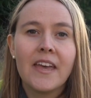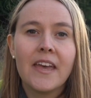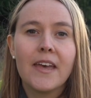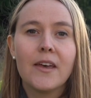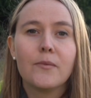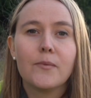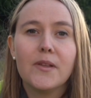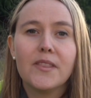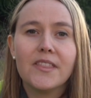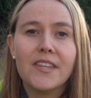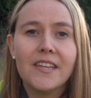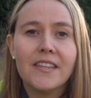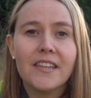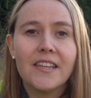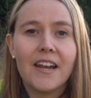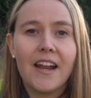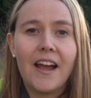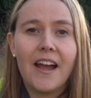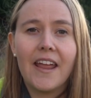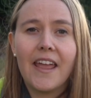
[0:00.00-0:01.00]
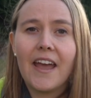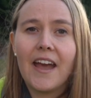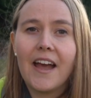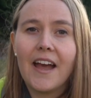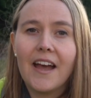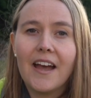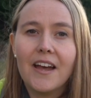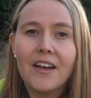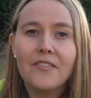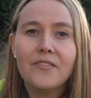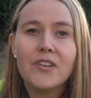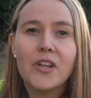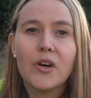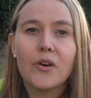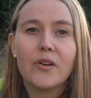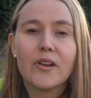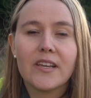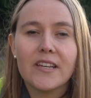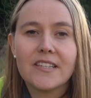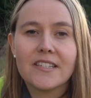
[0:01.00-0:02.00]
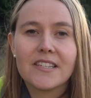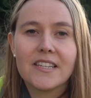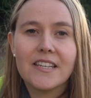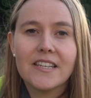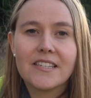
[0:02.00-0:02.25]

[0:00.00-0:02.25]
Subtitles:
And one thing that I have noticed